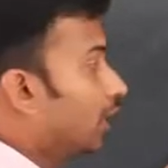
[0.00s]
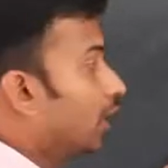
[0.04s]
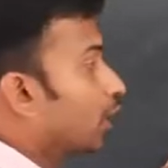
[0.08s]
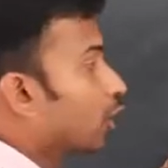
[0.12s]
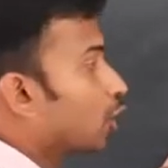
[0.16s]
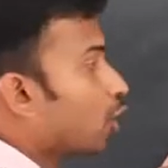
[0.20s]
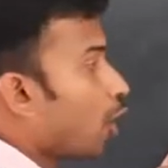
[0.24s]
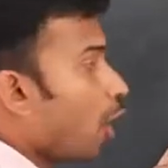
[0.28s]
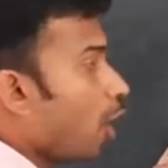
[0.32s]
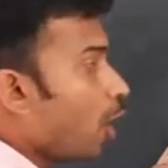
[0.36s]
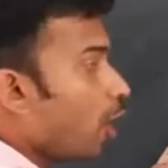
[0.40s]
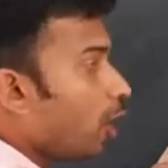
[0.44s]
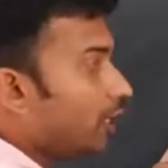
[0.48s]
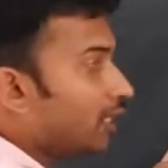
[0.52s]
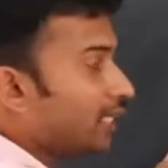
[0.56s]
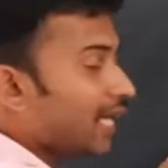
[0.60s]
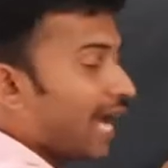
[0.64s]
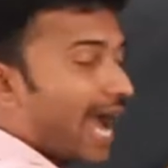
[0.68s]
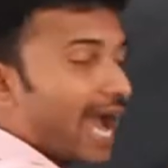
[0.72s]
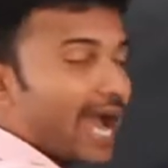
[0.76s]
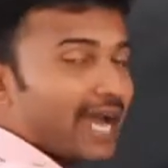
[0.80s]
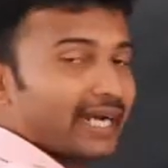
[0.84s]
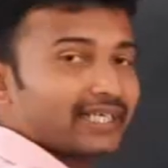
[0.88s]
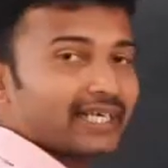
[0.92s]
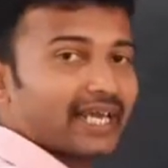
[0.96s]
chord
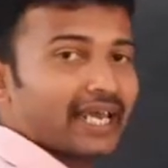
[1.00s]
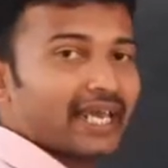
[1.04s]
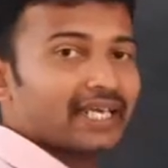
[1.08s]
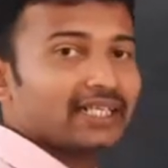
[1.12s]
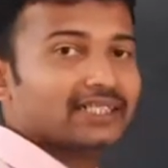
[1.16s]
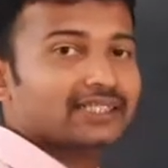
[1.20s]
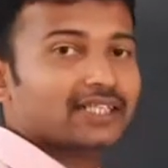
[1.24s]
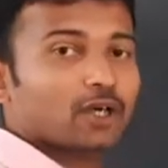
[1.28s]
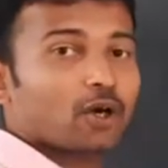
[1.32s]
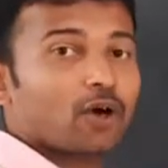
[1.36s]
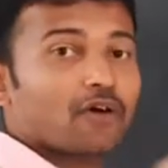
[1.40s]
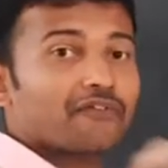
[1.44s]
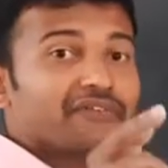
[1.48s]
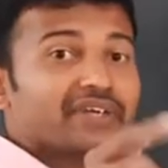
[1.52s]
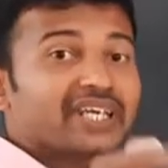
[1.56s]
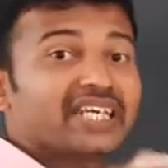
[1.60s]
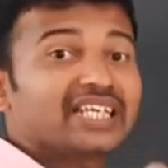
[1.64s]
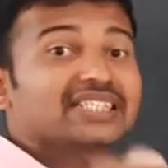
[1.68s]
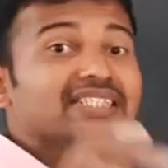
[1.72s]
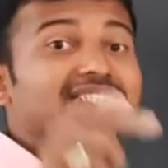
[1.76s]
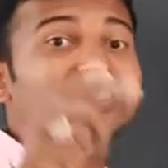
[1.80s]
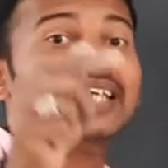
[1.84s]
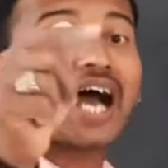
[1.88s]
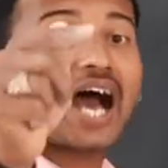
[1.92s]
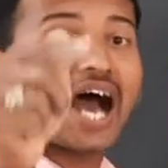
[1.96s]
and either of
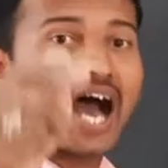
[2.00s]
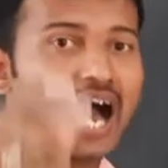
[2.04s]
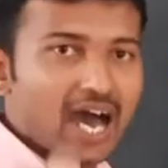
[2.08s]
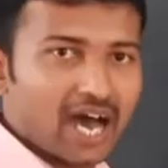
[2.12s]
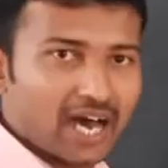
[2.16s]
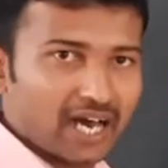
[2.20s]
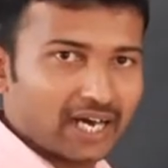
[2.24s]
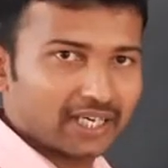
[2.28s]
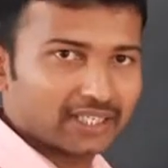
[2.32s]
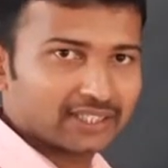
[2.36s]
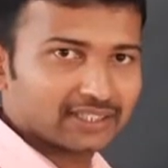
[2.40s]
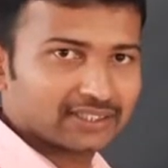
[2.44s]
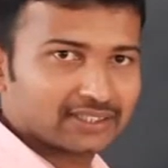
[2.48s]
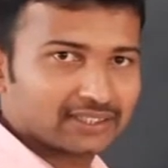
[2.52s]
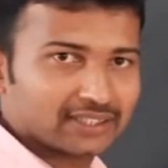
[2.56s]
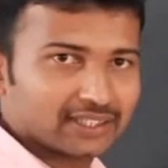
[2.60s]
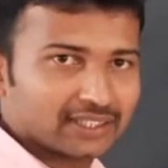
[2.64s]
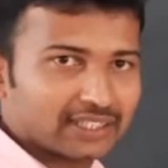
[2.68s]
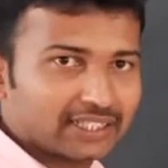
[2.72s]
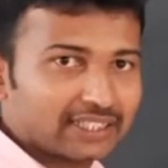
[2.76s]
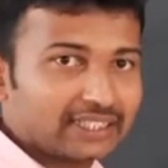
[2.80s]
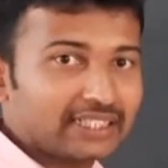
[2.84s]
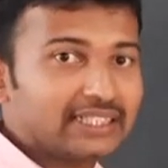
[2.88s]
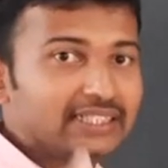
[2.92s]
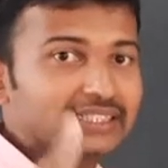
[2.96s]
its arcs
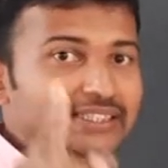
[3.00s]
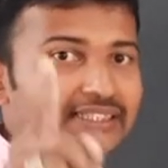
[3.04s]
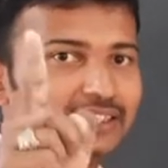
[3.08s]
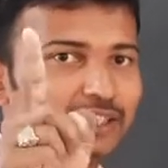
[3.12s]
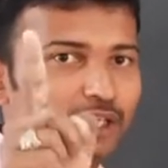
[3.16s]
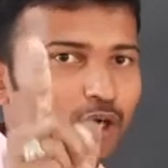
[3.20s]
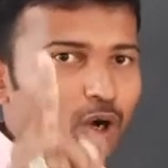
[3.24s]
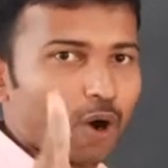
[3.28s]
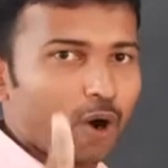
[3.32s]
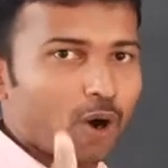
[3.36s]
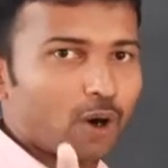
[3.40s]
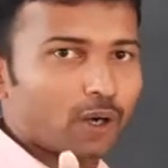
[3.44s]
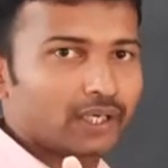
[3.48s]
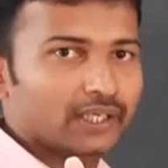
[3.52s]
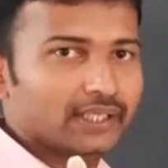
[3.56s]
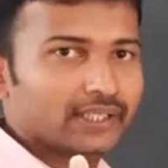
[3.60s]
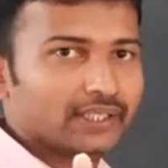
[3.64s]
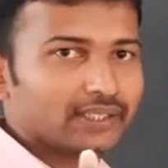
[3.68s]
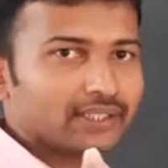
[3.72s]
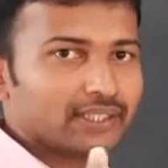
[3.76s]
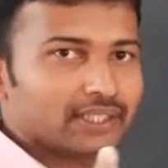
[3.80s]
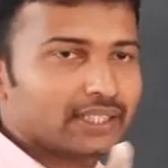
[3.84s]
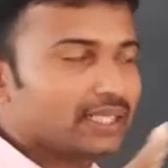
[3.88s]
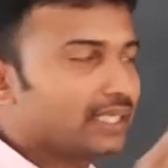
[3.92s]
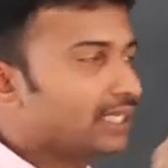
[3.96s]
is called
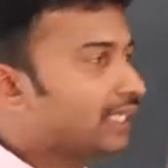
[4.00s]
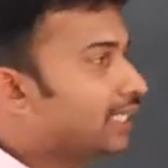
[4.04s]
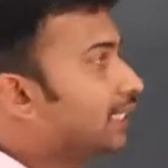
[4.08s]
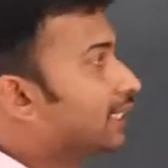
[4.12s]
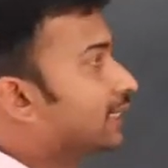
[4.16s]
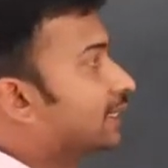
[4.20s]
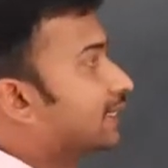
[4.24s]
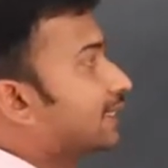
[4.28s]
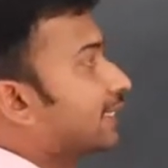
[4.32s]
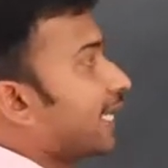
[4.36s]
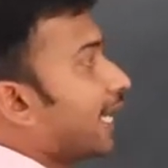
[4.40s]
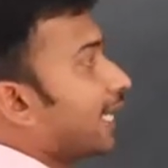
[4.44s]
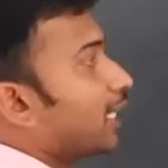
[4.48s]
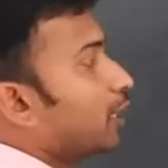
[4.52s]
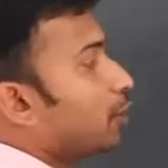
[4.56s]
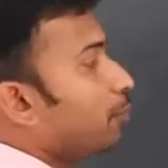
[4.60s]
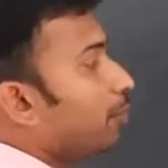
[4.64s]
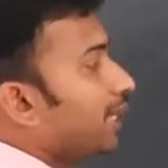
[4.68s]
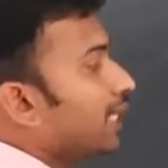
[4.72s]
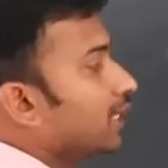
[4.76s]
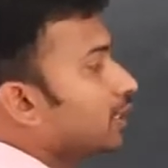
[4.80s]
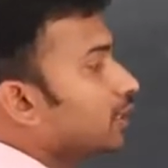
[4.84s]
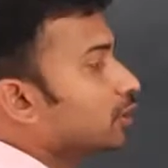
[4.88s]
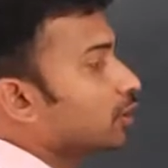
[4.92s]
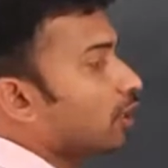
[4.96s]

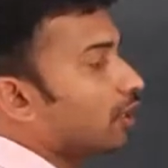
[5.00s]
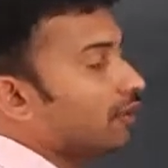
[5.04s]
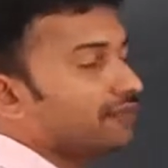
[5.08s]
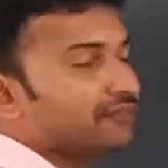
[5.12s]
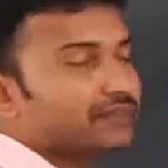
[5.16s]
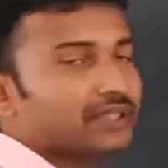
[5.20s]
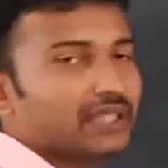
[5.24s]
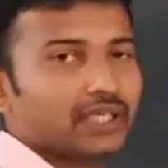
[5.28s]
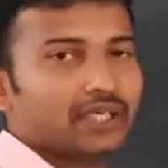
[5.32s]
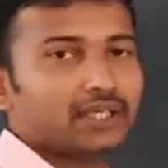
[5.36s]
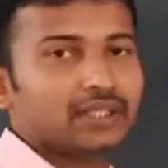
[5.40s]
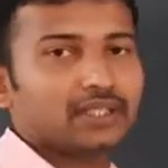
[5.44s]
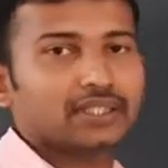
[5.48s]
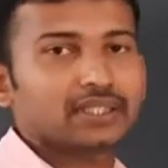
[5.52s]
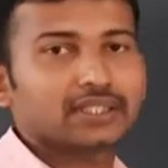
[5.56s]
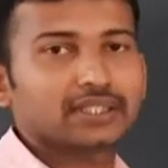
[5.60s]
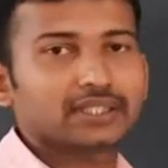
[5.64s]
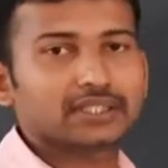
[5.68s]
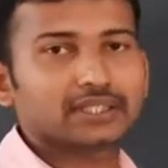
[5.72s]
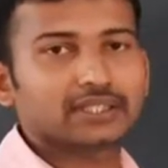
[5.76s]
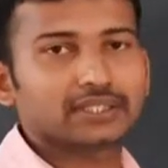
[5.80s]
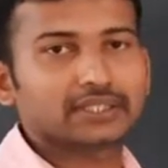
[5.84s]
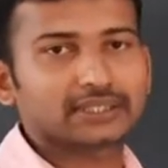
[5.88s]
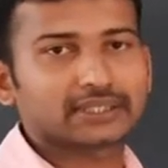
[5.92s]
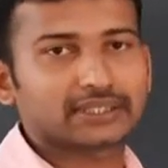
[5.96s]
segment of the
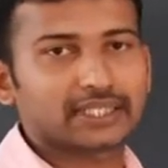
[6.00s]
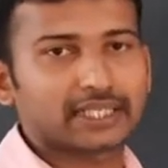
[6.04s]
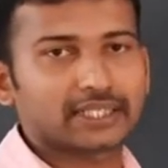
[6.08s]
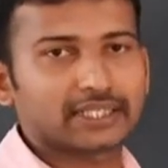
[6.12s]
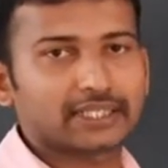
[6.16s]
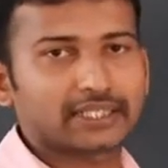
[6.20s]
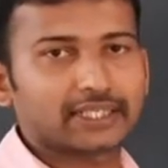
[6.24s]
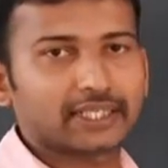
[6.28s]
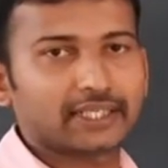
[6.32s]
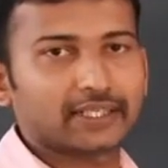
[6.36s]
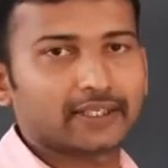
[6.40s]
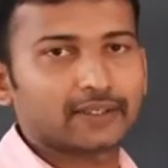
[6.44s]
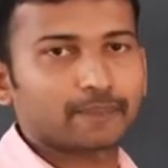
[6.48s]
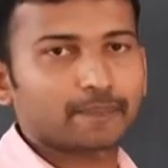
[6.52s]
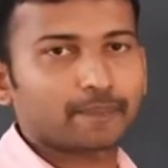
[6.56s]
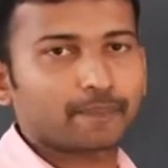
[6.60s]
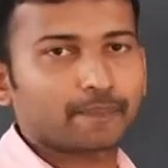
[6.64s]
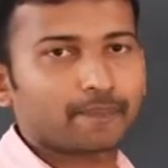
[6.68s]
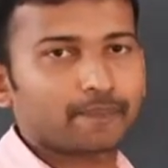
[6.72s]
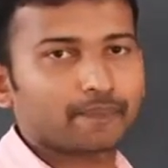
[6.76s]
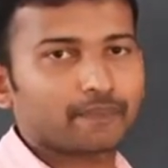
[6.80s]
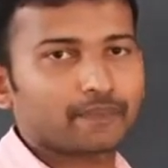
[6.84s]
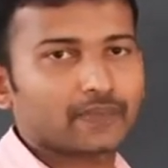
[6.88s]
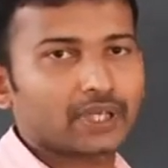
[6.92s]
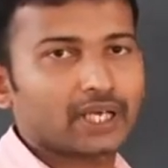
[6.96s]
circle.
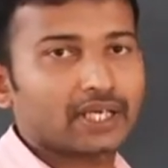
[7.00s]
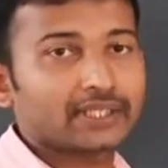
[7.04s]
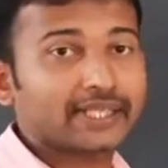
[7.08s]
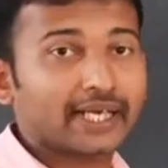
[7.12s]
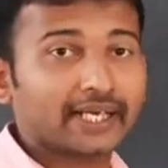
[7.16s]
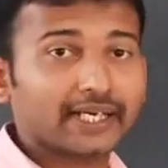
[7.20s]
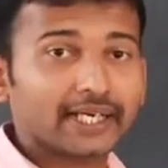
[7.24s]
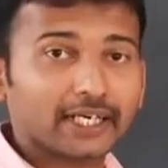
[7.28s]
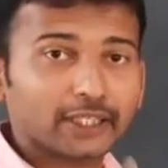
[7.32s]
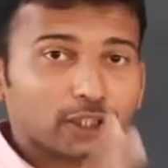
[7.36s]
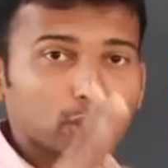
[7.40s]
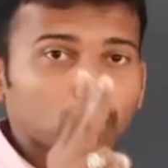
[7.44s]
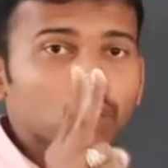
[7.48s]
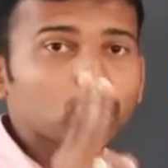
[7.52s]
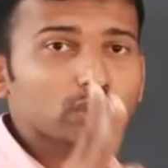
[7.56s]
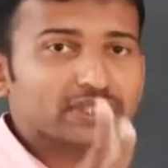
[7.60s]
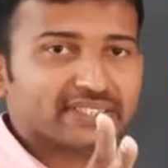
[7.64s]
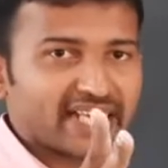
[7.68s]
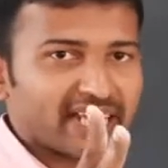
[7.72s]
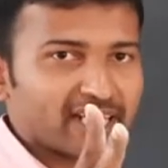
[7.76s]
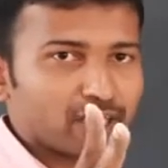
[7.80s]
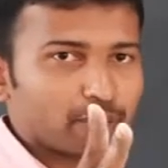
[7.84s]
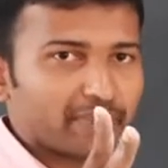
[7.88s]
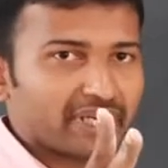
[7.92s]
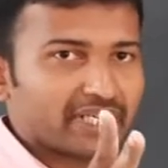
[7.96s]
There are two
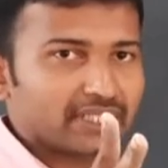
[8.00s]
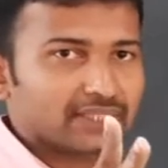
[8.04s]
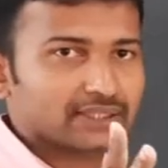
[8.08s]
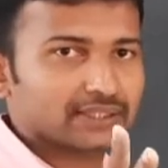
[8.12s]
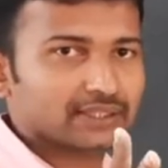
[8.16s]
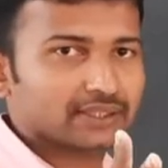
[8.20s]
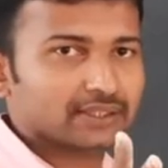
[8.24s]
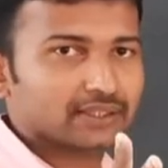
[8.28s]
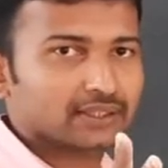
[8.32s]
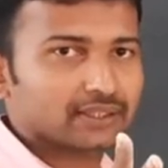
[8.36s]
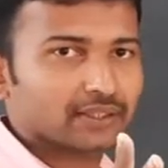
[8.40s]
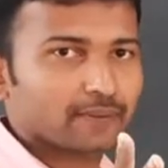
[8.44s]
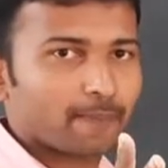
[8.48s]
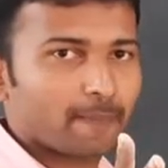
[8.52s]
segments.